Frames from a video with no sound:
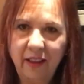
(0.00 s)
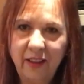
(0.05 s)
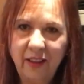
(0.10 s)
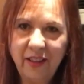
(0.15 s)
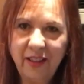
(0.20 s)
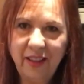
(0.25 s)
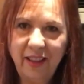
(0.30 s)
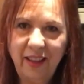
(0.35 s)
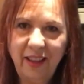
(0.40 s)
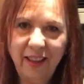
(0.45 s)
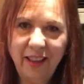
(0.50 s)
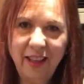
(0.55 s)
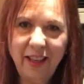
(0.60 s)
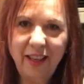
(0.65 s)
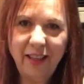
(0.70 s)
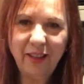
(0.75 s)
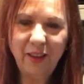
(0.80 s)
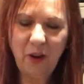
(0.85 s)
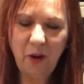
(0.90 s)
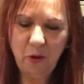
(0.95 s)
Are you seeing
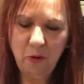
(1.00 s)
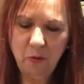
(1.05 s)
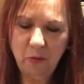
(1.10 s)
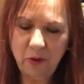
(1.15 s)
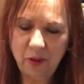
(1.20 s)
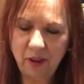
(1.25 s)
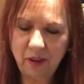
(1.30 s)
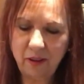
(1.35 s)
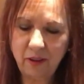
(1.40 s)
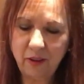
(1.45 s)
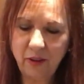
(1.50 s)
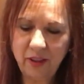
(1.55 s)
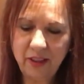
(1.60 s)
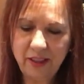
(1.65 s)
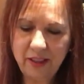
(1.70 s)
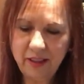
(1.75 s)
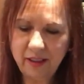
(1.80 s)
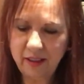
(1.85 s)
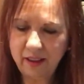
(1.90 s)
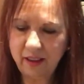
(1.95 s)
this? Oh my
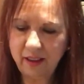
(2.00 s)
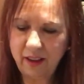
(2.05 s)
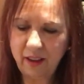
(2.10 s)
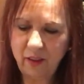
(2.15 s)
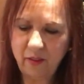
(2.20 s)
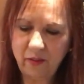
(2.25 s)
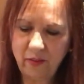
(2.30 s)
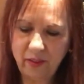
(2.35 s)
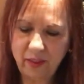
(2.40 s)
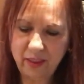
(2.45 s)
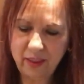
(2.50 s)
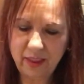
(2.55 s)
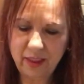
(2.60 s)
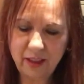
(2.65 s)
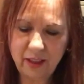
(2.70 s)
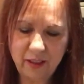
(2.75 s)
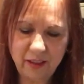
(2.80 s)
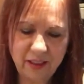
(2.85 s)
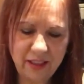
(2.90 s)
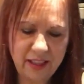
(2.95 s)
goodness.
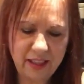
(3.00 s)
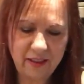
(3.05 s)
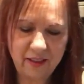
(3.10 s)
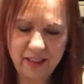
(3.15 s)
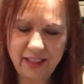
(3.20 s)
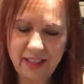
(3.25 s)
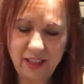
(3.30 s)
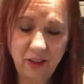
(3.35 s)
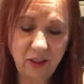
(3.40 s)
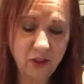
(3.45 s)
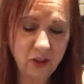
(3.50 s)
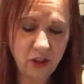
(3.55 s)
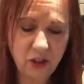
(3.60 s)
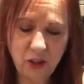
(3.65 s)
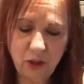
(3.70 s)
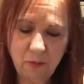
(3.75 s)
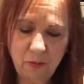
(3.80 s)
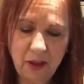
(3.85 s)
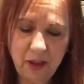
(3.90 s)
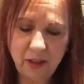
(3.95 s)
The dill
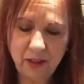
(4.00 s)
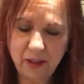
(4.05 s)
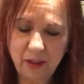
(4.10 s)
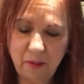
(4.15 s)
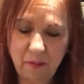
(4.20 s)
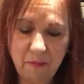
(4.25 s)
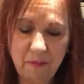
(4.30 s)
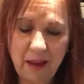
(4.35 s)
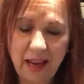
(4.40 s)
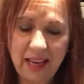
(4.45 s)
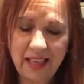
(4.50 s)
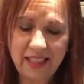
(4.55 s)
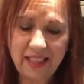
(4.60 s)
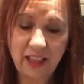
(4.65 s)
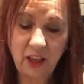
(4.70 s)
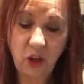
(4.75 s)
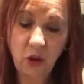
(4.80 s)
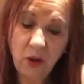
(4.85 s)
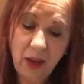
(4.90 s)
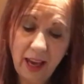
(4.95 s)
just smells
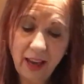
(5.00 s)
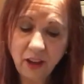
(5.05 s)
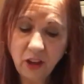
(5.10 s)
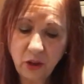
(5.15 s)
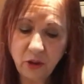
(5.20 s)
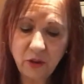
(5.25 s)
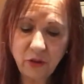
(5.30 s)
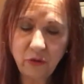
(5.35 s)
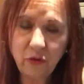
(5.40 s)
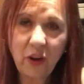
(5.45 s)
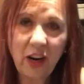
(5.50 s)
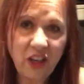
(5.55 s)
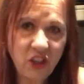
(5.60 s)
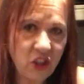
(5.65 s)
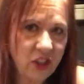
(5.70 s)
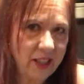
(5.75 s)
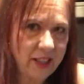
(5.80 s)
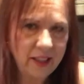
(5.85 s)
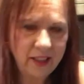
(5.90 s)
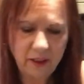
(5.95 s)
amazing. You can use
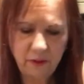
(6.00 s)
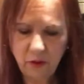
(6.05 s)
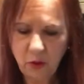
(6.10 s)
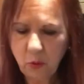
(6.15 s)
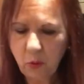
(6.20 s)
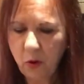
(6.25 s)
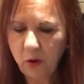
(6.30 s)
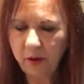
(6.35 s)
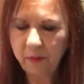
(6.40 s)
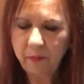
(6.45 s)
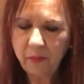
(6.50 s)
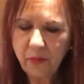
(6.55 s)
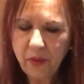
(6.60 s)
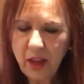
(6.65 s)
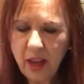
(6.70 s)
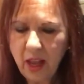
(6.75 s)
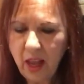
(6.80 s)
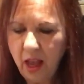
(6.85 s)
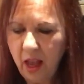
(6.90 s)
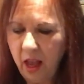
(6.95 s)
fresh dill if you want,
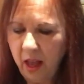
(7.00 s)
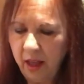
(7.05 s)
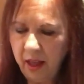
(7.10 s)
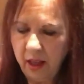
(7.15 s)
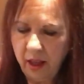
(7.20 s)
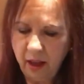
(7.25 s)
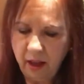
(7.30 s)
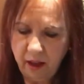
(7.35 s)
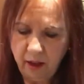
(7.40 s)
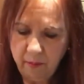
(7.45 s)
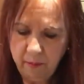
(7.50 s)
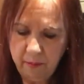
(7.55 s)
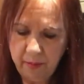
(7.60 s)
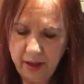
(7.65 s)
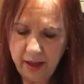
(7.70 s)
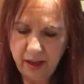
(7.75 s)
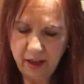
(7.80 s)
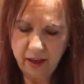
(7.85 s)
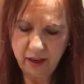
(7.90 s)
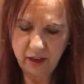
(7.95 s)

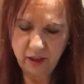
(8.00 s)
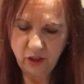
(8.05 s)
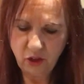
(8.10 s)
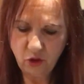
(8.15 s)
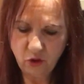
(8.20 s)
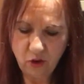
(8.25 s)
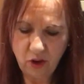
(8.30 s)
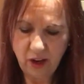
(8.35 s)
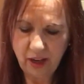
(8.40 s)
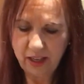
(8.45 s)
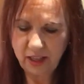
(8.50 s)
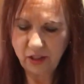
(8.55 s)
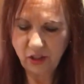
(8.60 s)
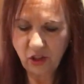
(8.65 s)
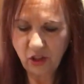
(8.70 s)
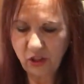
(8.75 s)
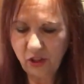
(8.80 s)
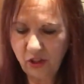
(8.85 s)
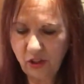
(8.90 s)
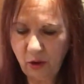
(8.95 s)
but dried is
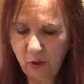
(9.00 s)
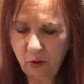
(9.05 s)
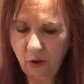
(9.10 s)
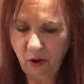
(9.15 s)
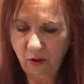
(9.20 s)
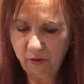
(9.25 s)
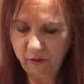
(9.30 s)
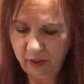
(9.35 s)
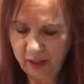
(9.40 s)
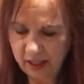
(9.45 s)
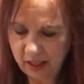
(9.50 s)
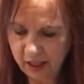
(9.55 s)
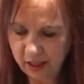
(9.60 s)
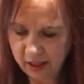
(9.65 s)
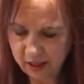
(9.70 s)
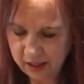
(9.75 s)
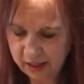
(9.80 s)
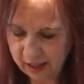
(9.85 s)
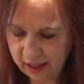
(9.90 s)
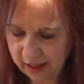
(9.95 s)
just so
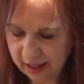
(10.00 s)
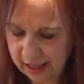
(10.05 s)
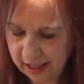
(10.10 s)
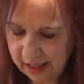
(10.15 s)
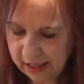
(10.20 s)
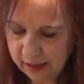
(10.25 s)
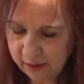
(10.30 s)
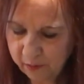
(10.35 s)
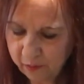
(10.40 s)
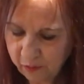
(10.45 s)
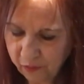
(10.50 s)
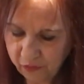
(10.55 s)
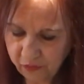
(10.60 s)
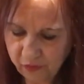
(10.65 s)
convenient in this.